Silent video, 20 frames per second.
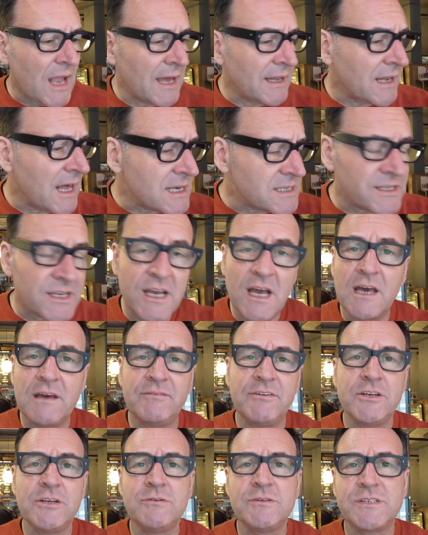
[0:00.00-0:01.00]
And lastly, I
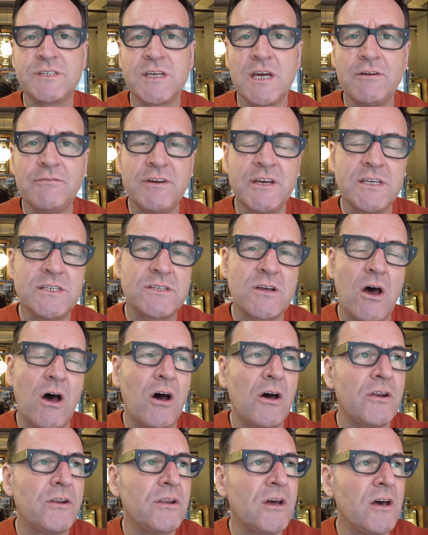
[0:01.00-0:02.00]
have a new series
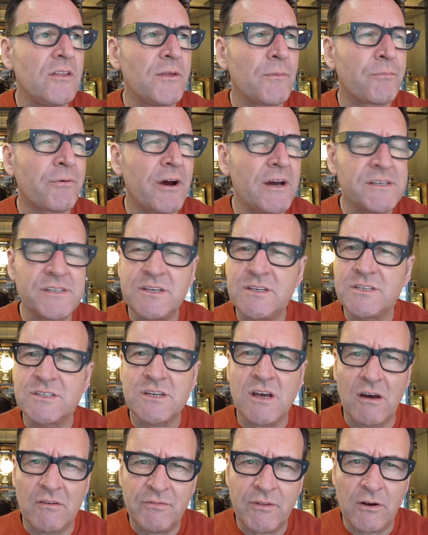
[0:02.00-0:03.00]
on uh, the
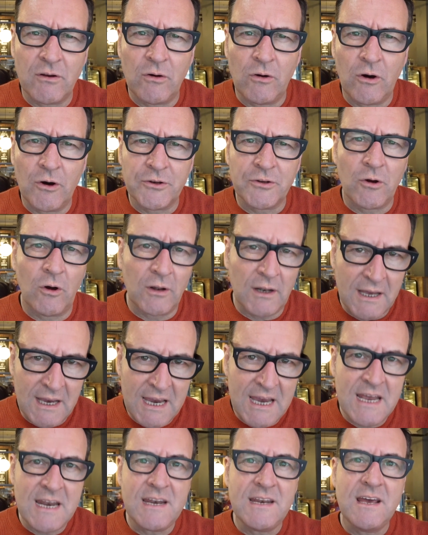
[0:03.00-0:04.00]
presence of the Lord called
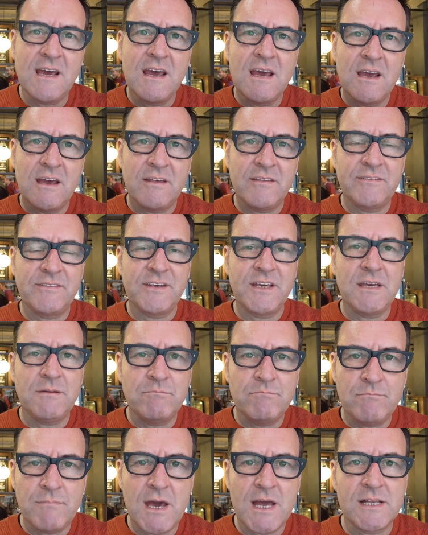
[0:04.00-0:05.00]
In the
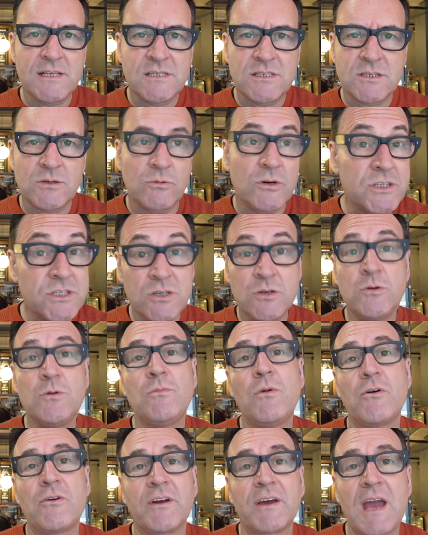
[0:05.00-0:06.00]
Midst, where two
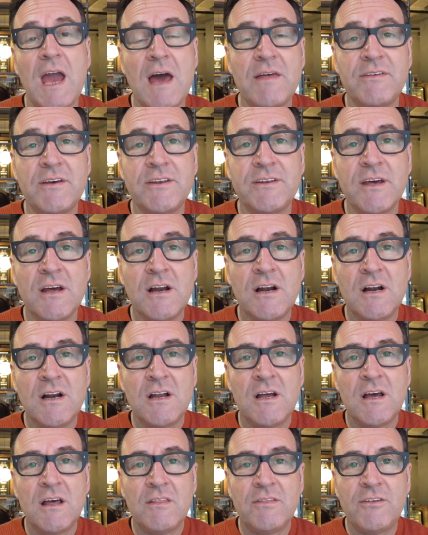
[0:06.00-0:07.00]
more are gathered.
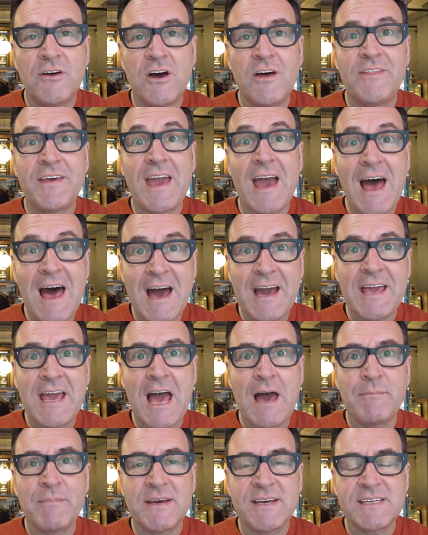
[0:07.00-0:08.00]
The, the I
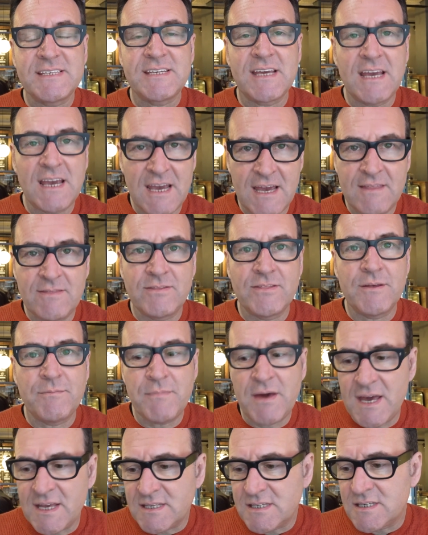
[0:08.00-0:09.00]
Am is in the
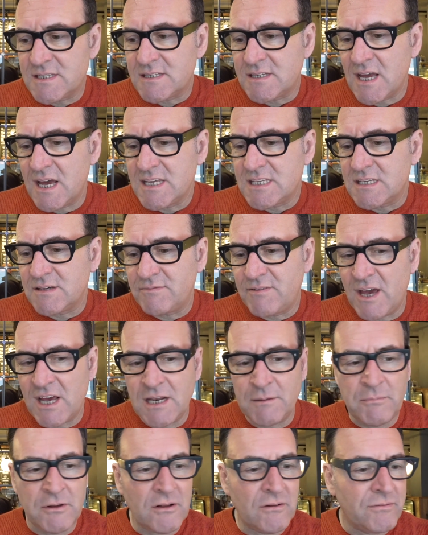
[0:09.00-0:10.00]
midst. It's
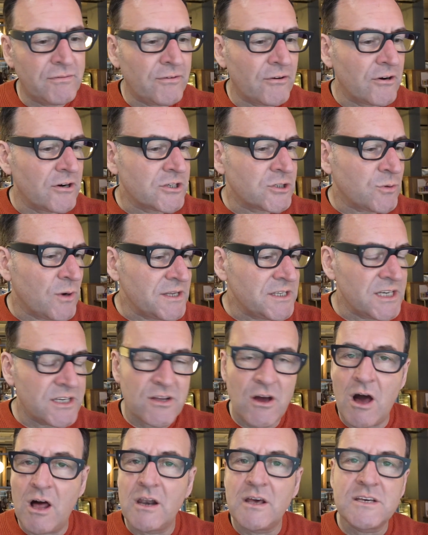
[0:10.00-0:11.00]
available for
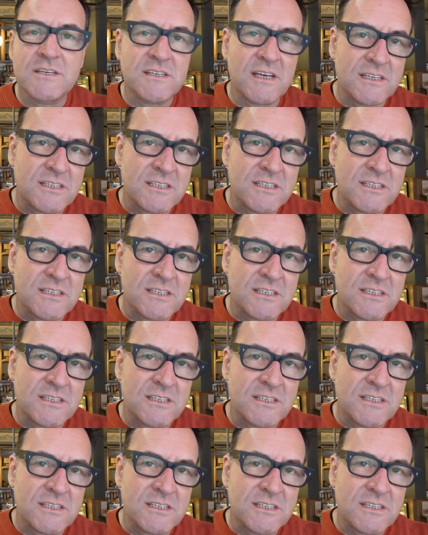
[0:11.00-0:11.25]
$20.